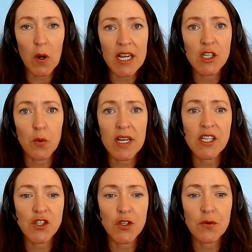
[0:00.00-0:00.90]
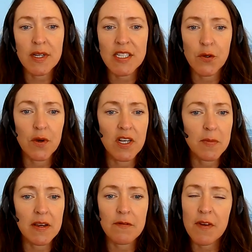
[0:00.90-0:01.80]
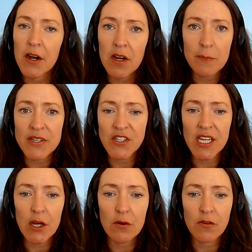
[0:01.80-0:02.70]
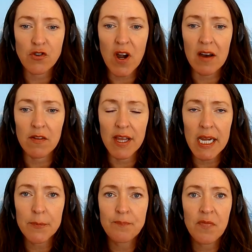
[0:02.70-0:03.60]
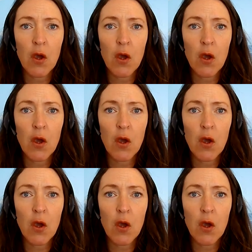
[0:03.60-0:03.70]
2022 is going to be a very busy year for traveling,